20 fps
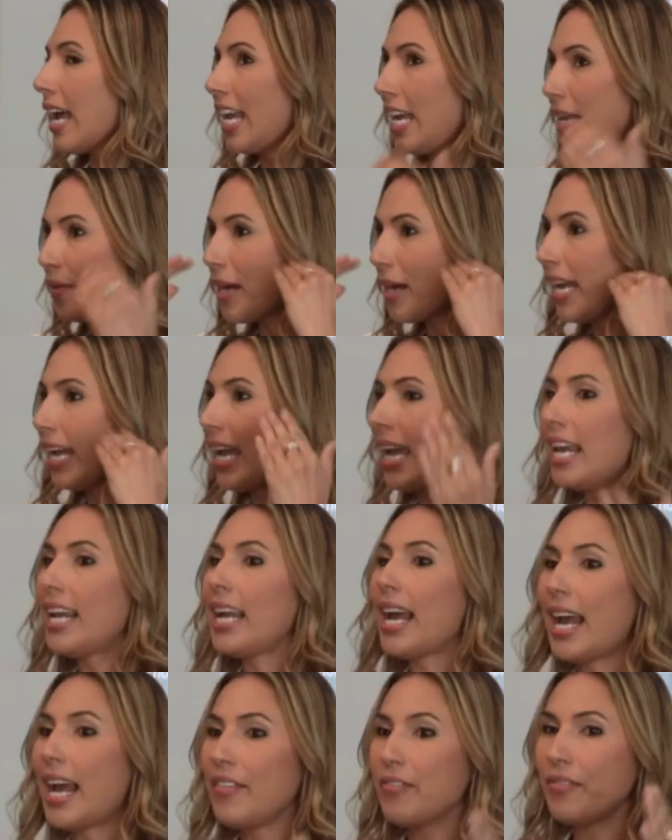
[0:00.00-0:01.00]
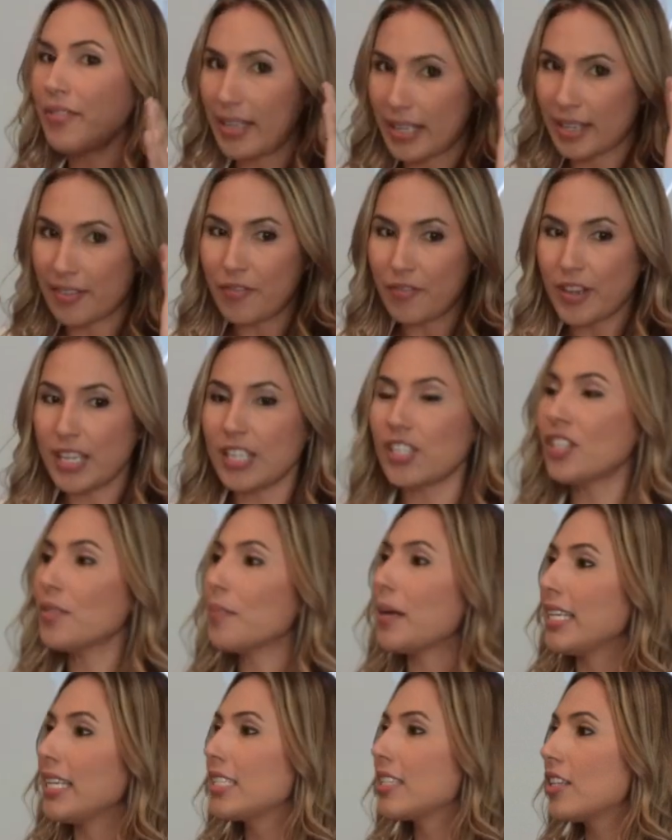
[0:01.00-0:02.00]
In my head, I
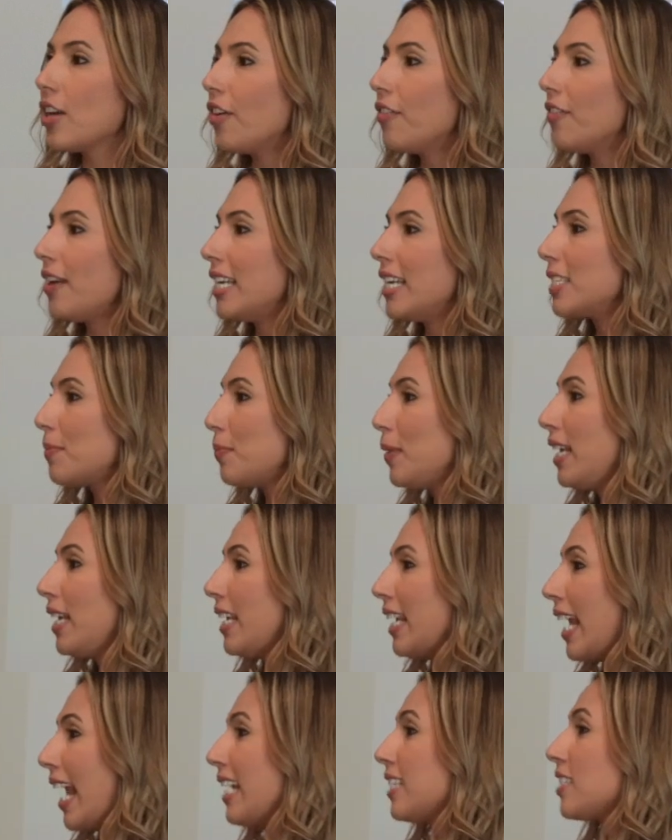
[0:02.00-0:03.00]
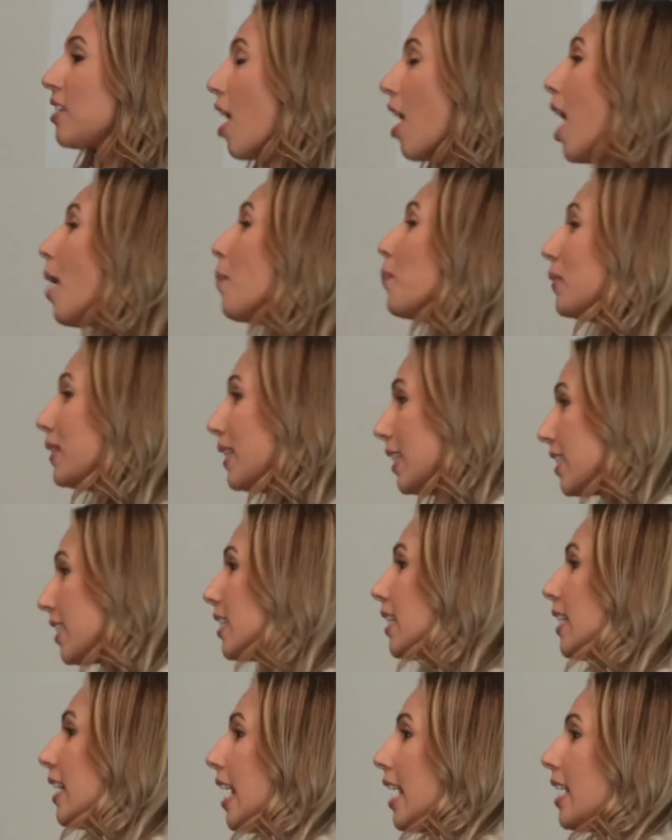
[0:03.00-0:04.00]
envisioned myself as being a top
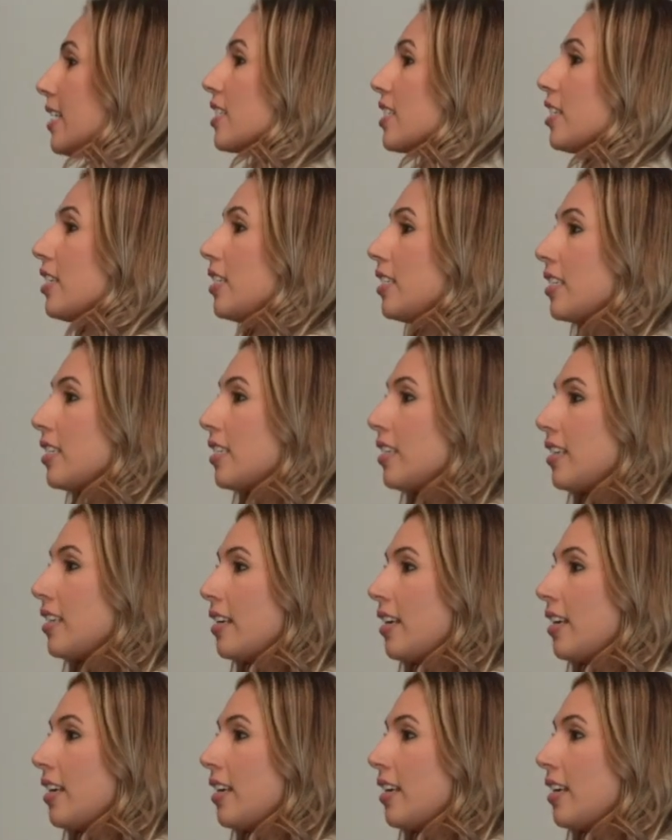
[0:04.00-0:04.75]
listing agent.